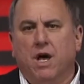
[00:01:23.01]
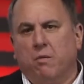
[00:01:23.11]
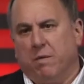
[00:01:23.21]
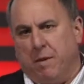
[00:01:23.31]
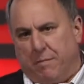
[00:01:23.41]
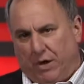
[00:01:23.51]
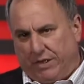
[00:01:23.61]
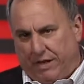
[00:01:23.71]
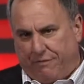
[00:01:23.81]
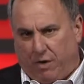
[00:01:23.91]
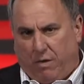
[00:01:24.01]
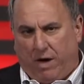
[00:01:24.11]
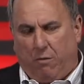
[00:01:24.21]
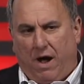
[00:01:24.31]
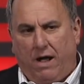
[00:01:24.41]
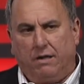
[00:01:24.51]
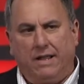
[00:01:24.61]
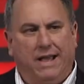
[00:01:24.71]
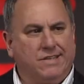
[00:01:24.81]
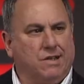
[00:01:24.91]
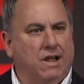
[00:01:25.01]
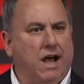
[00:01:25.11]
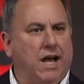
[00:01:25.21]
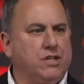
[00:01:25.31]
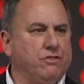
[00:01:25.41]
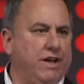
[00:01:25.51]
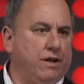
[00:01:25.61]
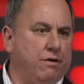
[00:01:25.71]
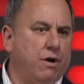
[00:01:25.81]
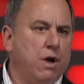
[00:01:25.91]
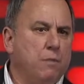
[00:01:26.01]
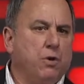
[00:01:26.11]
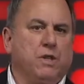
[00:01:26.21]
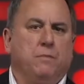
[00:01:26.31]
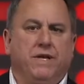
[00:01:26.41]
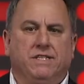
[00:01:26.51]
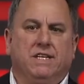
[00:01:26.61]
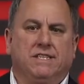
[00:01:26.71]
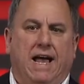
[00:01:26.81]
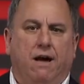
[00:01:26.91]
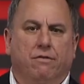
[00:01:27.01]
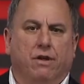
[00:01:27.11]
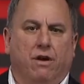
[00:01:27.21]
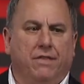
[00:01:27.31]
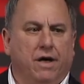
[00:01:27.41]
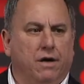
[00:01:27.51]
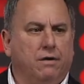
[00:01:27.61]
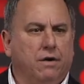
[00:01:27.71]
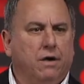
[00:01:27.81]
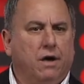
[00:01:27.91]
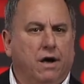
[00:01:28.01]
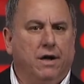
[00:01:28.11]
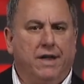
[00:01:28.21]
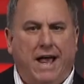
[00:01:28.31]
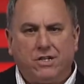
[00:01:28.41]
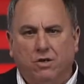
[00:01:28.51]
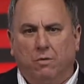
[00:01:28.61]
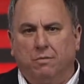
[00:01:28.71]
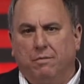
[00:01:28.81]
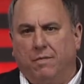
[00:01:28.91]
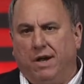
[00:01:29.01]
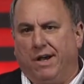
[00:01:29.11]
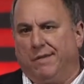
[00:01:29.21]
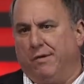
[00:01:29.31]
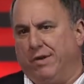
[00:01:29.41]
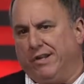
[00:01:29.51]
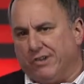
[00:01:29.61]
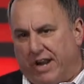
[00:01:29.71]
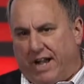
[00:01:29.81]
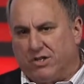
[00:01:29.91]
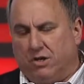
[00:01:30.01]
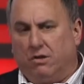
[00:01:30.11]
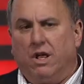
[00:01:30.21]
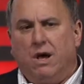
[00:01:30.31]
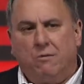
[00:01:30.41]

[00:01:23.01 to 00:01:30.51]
We've been building for quite a while as an entree to put the business out on the national and international.